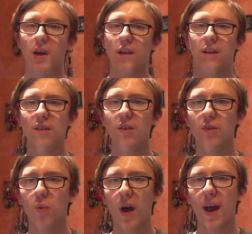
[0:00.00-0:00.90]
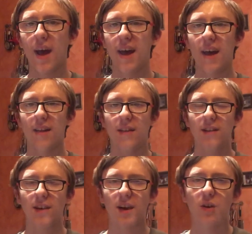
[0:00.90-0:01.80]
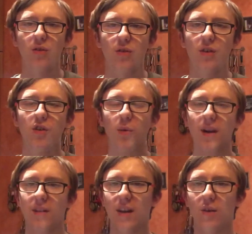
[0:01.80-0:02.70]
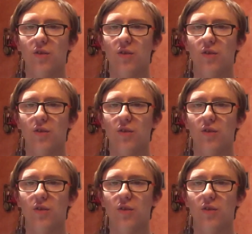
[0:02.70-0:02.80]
This is where Attack on